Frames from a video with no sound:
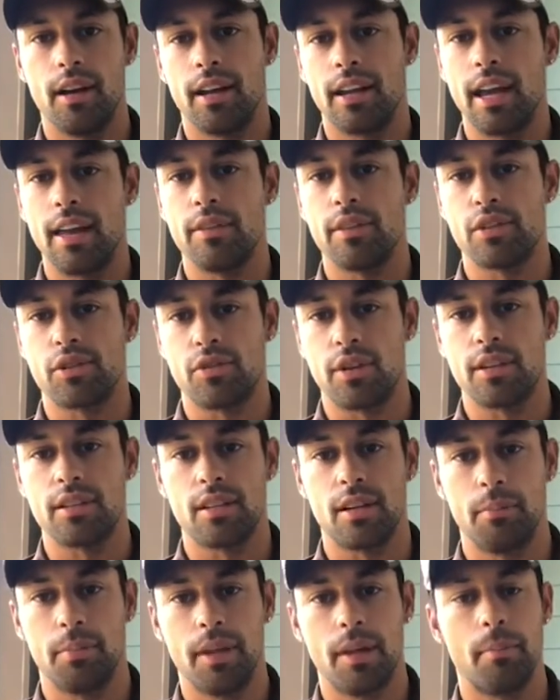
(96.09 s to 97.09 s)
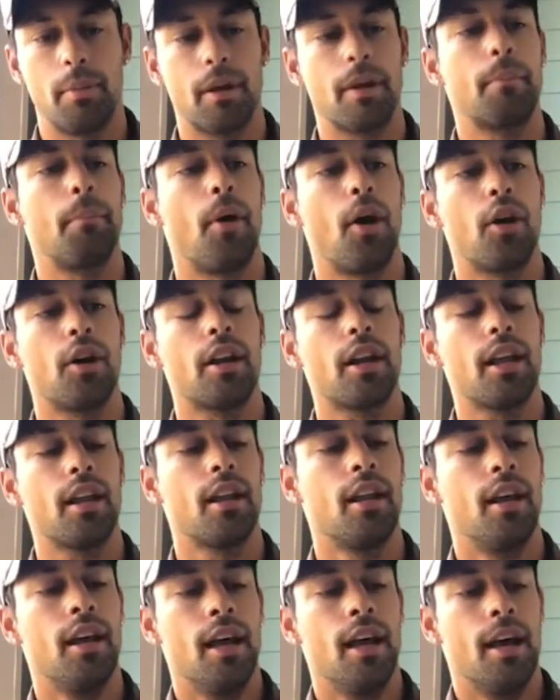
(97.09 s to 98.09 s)
Again, the string is going to play a big part in it,
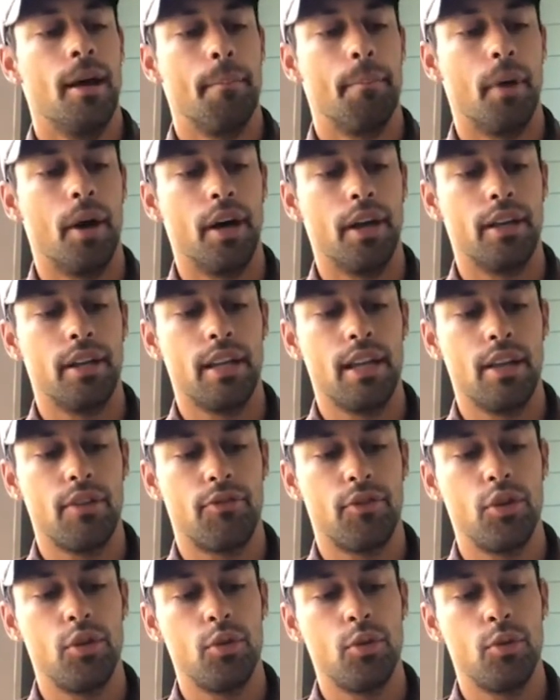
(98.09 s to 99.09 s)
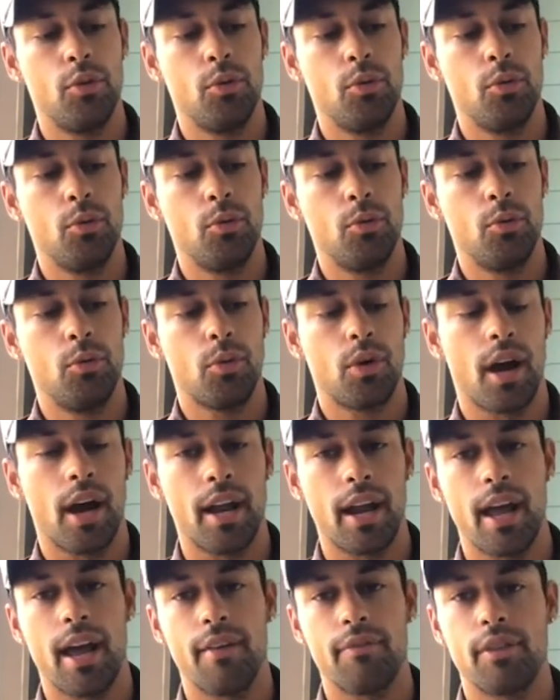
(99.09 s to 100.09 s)
but if you kind
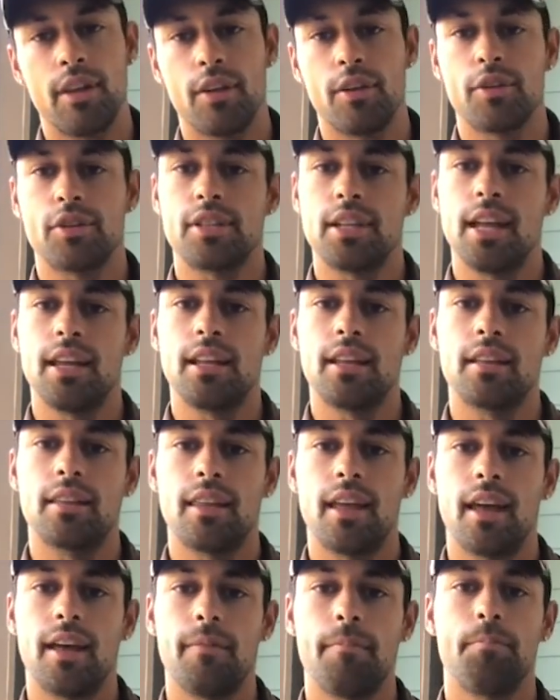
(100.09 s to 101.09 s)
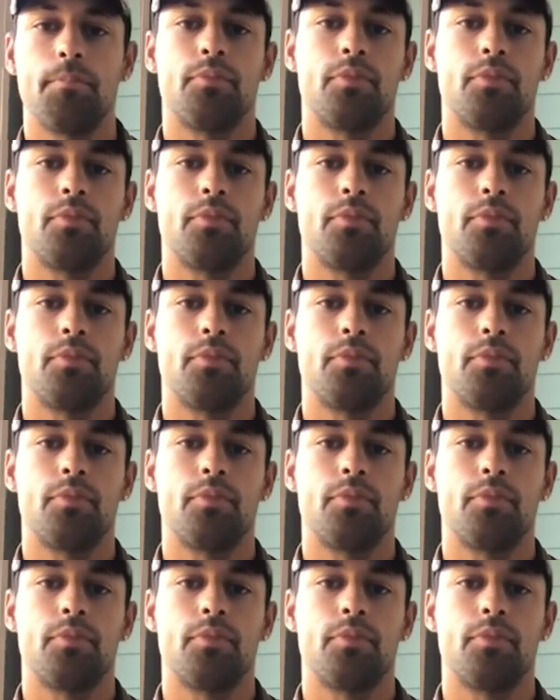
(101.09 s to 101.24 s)
of have the understanding that